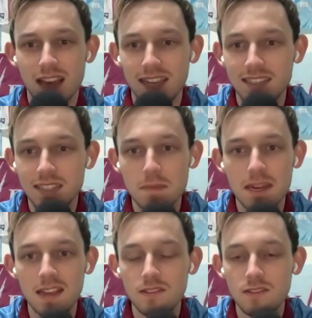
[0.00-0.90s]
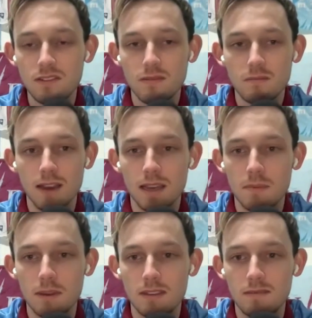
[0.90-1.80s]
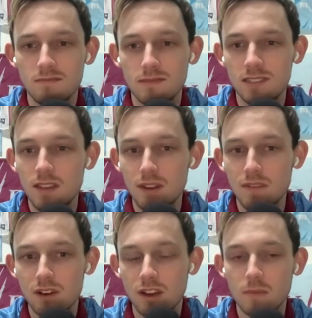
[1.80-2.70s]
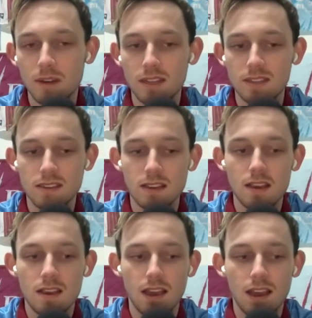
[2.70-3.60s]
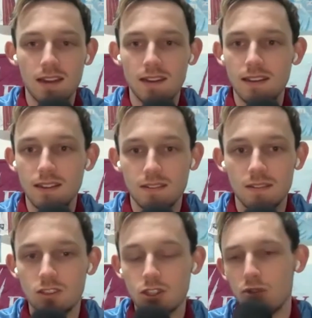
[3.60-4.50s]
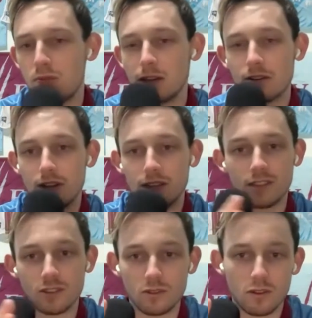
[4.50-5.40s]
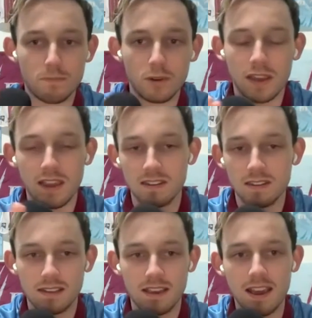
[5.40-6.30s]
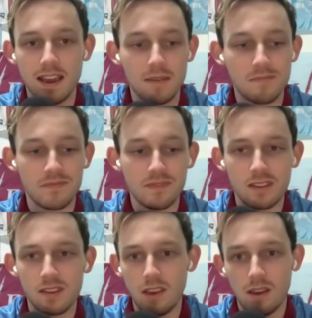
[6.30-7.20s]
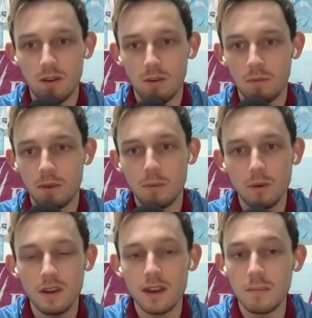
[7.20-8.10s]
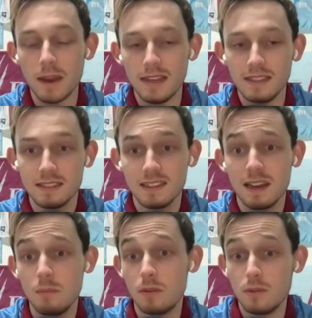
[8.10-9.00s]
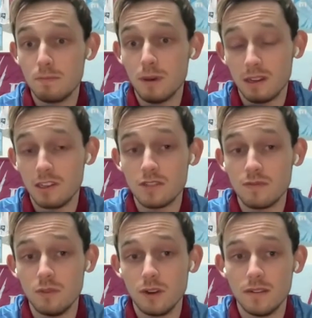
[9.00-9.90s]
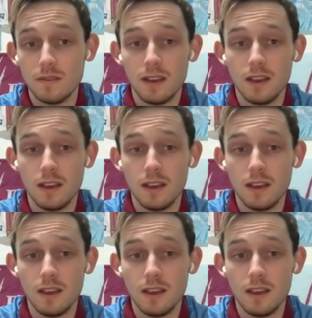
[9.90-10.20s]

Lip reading: 80 minutes, maybe 75 minutes. And in the 2 periods that sort of bookended the game, we weren't amazing and we were punished for it.